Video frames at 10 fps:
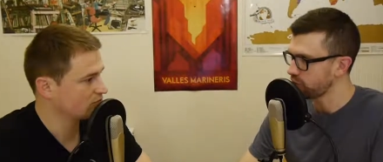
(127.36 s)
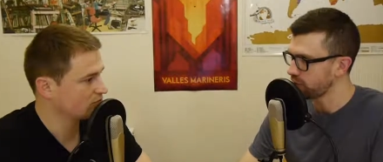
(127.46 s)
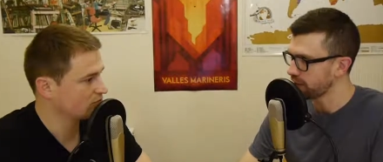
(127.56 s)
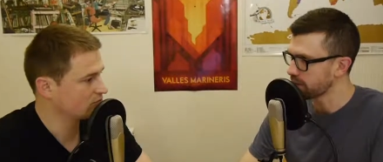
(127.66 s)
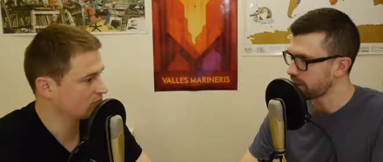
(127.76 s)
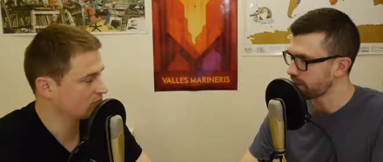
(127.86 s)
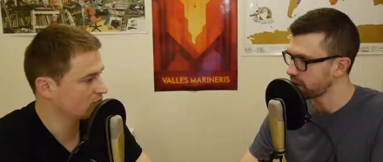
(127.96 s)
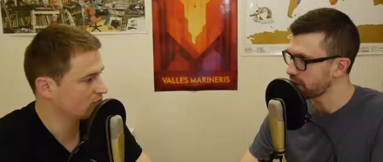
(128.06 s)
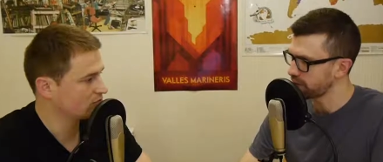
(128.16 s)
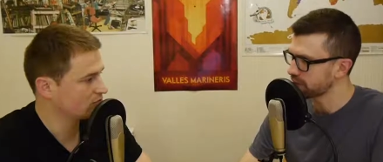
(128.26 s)
Speaker 1: unique about
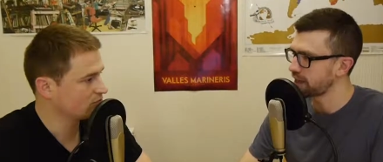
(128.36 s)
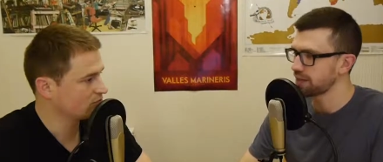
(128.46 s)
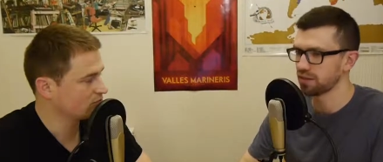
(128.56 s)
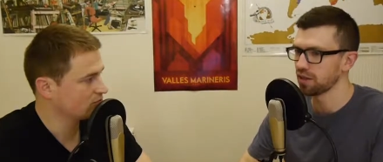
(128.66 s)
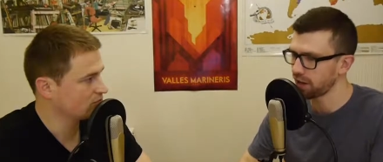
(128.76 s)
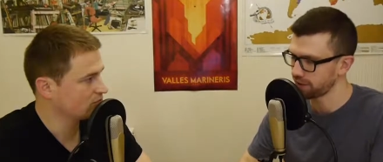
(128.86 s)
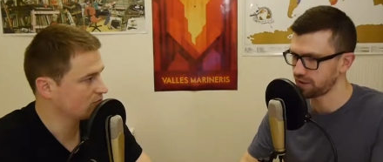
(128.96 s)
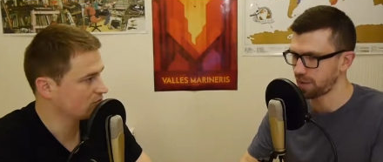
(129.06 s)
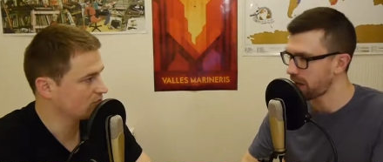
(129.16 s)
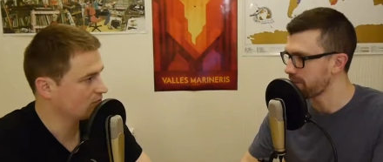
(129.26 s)
the Earth in the sense that like the
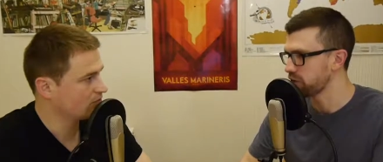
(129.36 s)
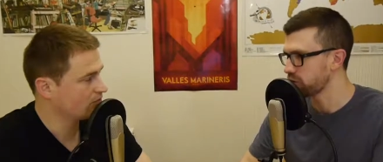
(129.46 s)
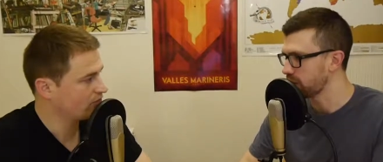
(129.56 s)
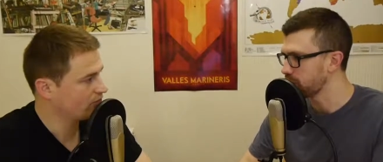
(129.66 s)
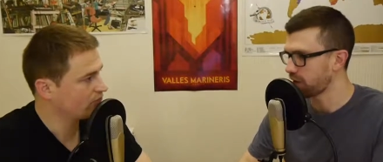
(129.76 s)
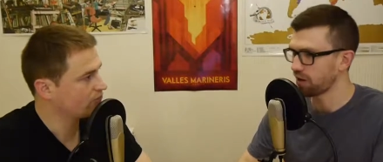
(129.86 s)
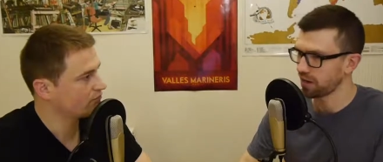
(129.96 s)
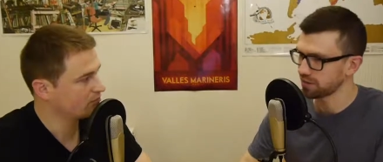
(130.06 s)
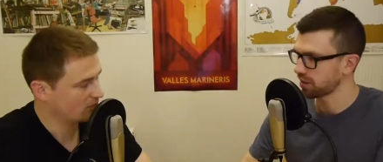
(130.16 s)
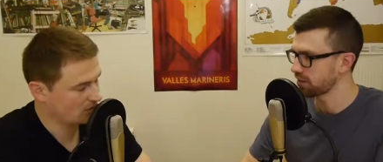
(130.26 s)
same chemistry
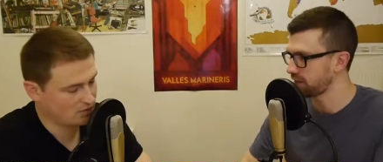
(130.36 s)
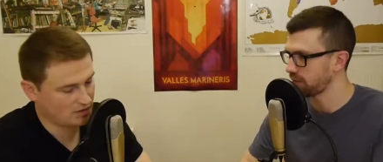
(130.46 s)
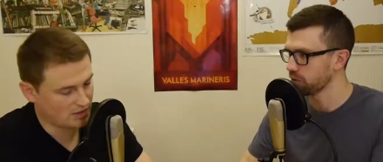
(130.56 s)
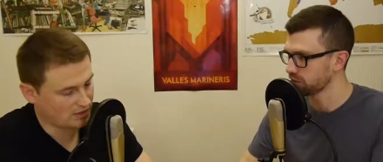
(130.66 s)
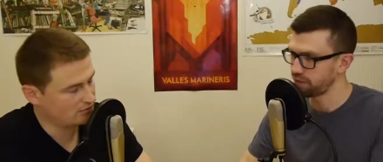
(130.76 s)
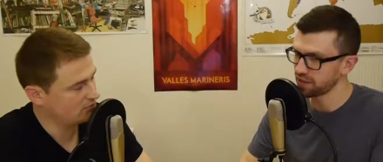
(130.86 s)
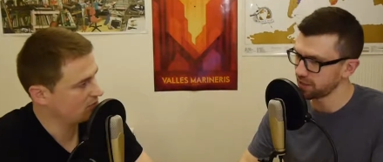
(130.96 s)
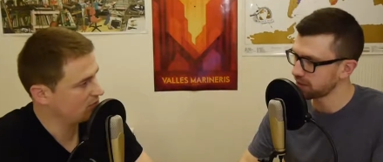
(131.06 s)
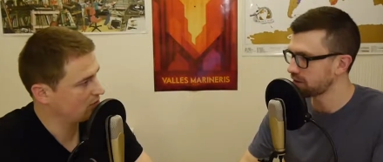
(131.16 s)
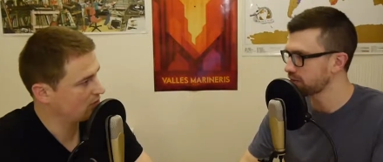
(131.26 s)
applies, like the same yeah. laws of
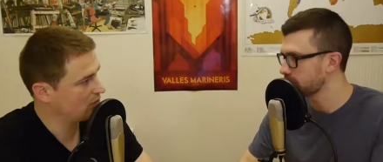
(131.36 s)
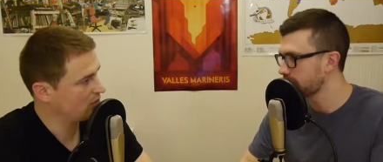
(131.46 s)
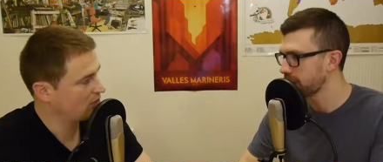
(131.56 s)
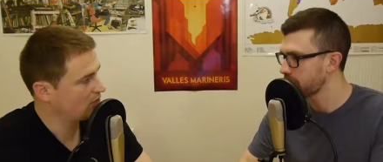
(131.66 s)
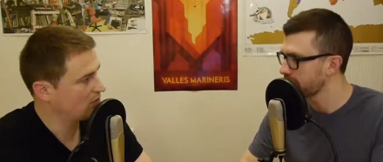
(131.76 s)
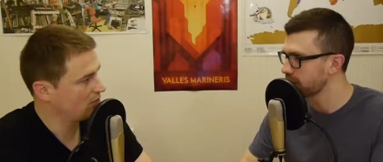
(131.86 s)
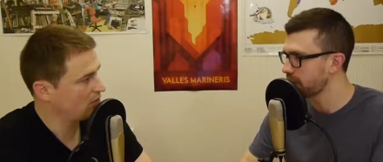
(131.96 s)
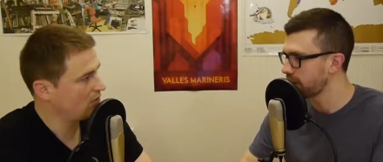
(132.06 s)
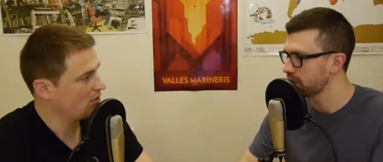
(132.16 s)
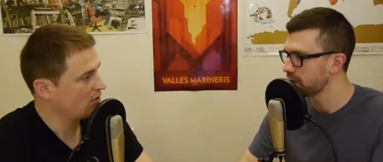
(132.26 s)
physics are everywhere, whatever,
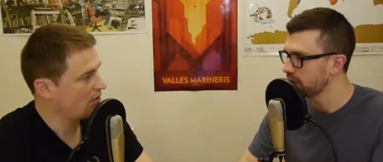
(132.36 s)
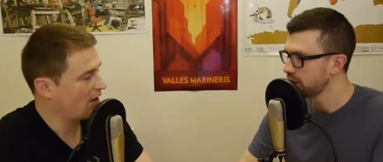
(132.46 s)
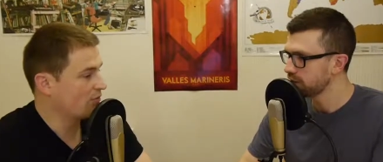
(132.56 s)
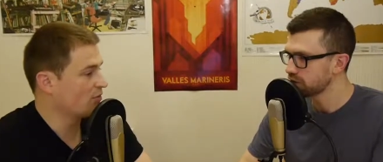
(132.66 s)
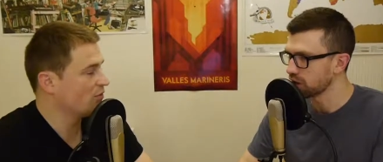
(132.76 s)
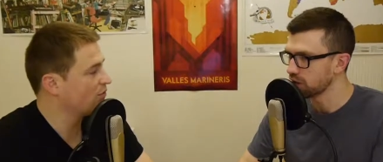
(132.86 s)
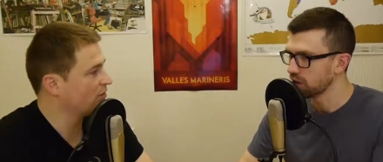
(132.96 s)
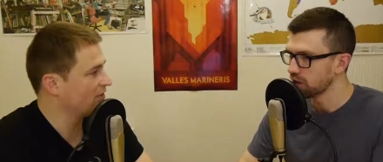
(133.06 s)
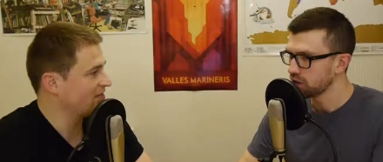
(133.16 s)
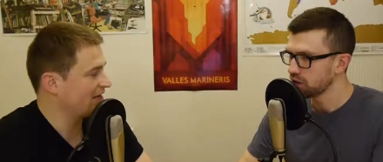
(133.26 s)
whatever. And so
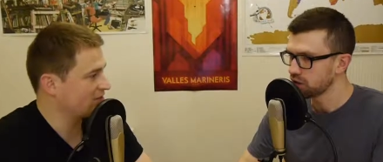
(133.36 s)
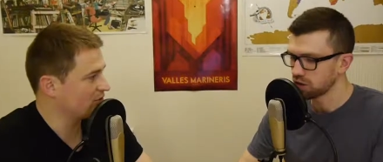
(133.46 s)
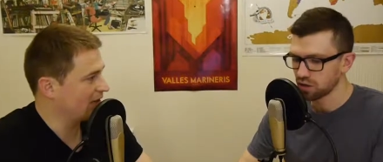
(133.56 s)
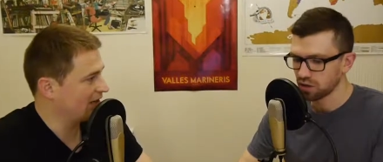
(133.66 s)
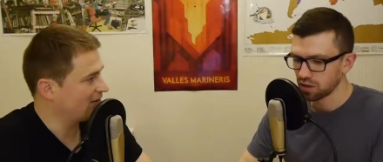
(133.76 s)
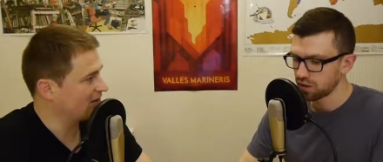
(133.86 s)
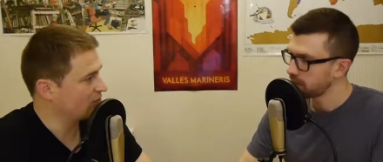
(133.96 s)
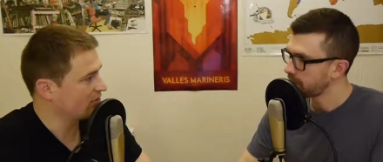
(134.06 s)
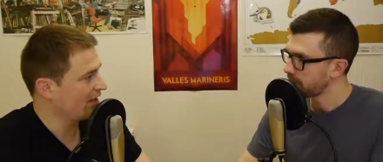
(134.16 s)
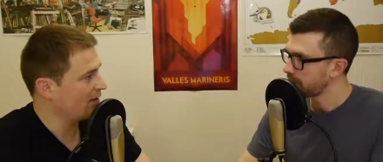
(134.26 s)
Speaker 2: like these exoplanet
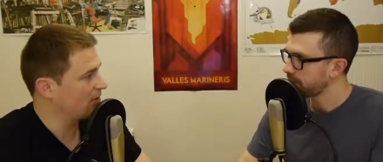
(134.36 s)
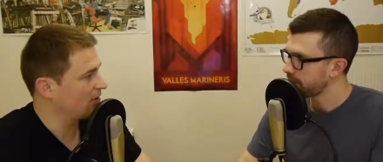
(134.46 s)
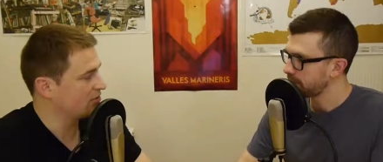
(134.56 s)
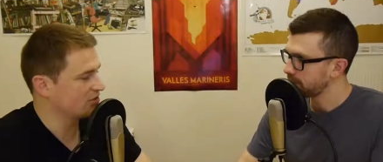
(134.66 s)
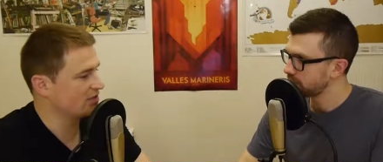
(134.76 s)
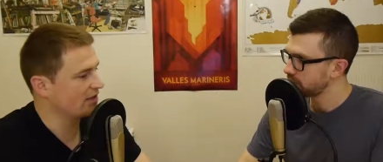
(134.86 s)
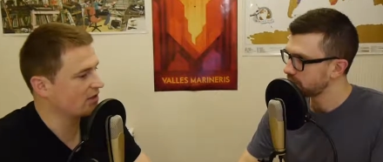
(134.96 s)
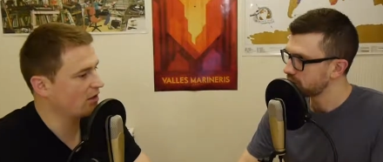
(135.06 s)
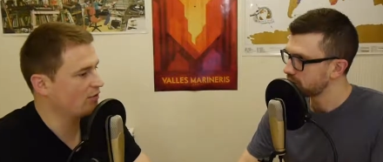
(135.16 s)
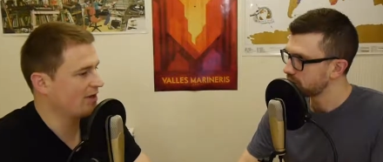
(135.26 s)
things with Kepler, just
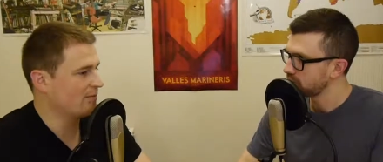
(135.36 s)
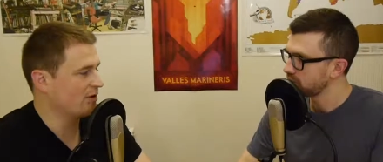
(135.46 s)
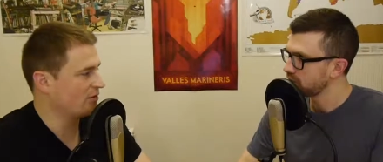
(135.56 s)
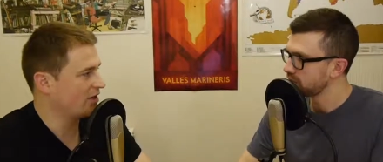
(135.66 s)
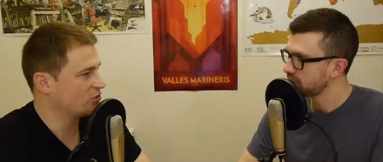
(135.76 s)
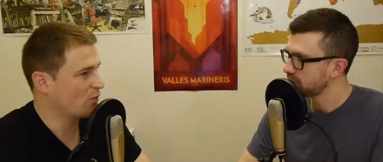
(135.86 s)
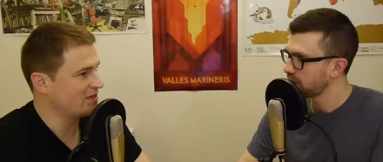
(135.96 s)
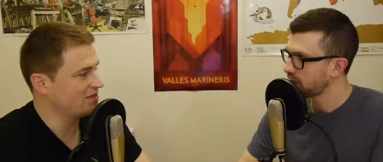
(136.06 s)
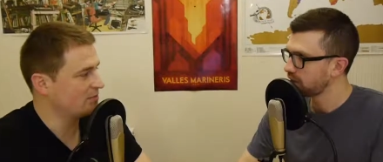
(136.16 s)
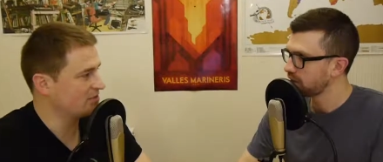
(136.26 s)
like oh yeah, by the way,
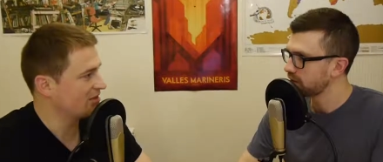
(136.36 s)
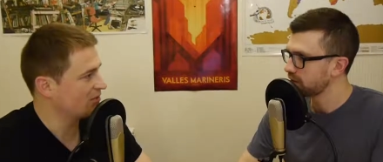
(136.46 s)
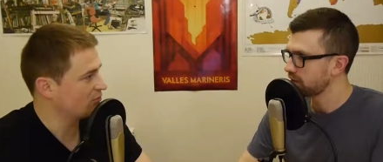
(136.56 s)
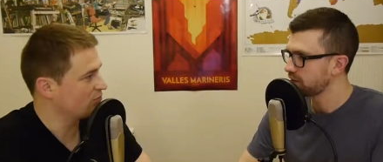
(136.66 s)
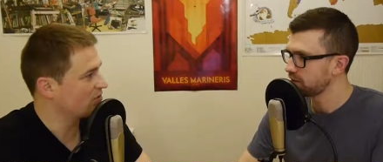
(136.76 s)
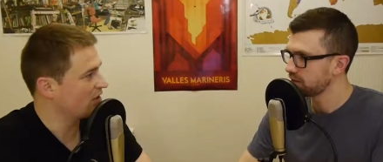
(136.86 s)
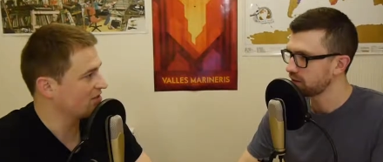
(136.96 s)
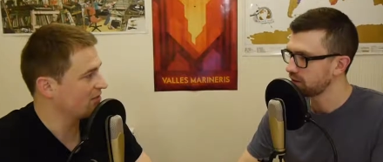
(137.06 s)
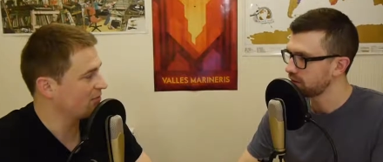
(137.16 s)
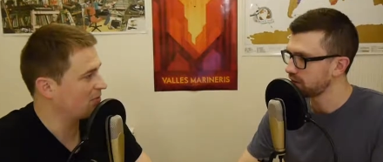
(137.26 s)
twenty percent of all
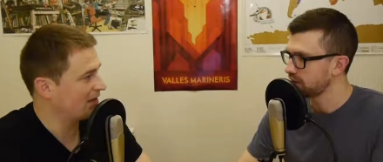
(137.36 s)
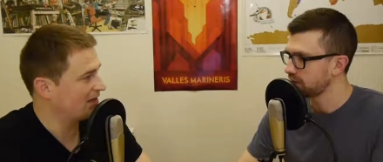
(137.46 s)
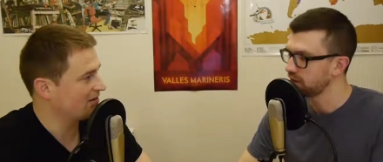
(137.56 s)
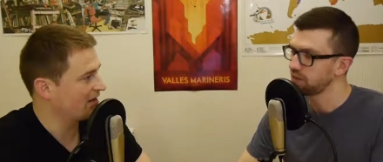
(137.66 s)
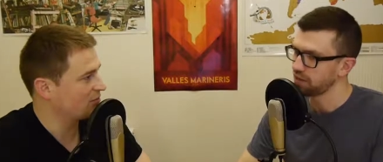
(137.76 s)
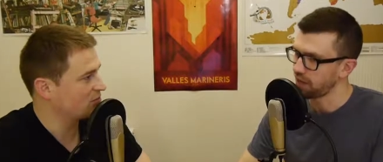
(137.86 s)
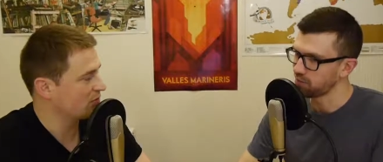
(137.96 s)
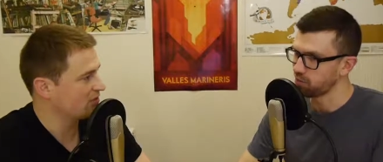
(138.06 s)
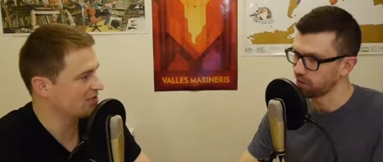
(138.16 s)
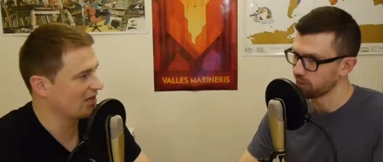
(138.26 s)
stars have a planet and have yeah,
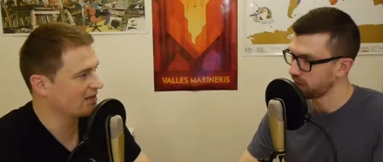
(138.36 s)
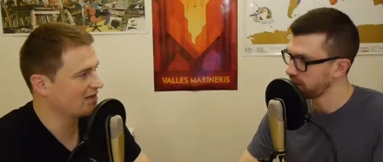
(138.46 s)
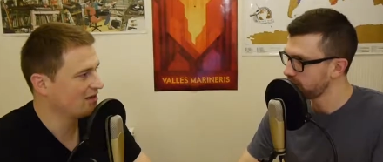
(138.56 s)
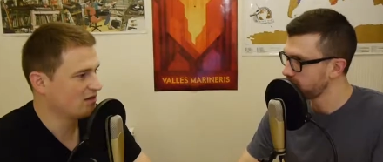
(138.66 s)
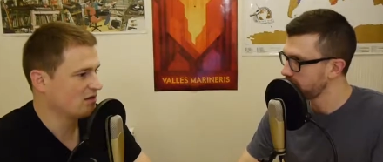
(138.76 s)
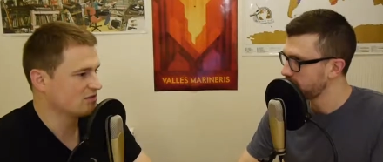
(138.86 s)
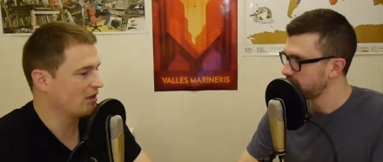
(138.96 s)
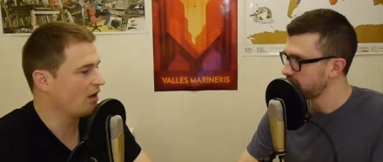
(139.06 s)
by the like. Way. It's